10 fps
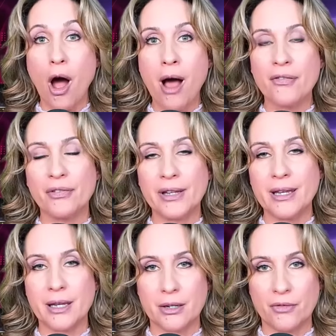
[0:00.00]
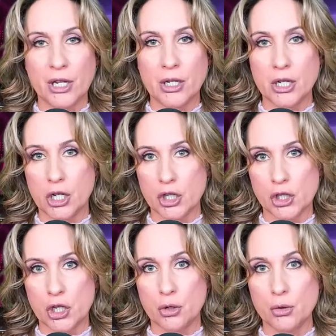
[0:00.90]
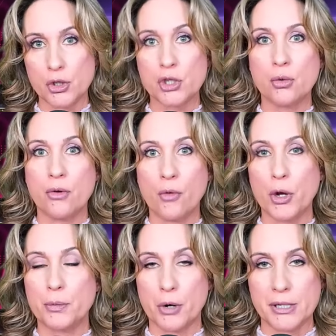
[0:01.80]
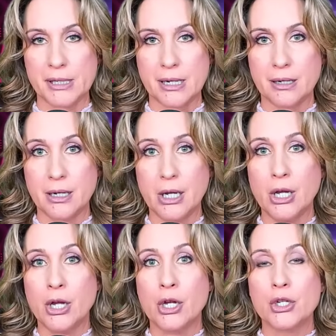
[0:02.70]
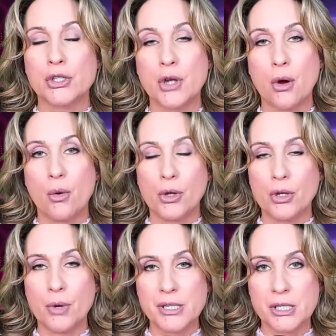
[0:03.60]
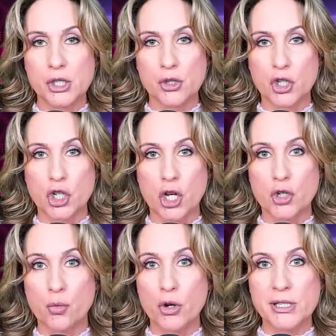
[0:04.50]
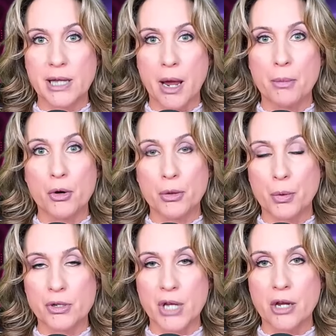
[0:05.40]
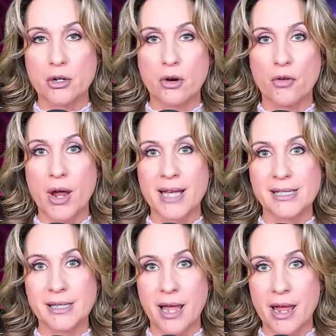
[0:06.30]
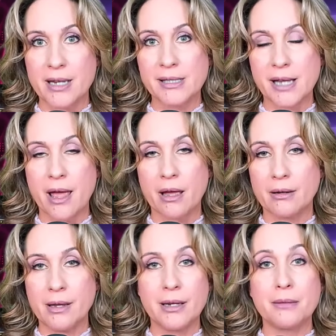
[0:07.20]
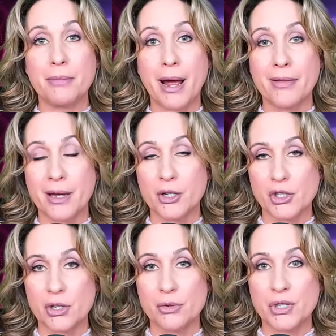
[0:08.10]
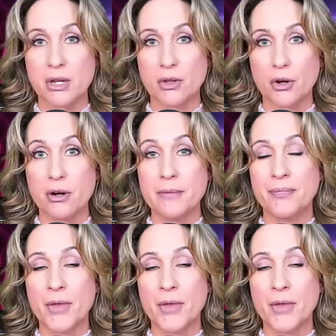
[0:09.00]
awfully convenient excuse to avoid prison. So U.S. District Judge Royce Lamberth presided over Hess' case, and he didn't buy that excuse either.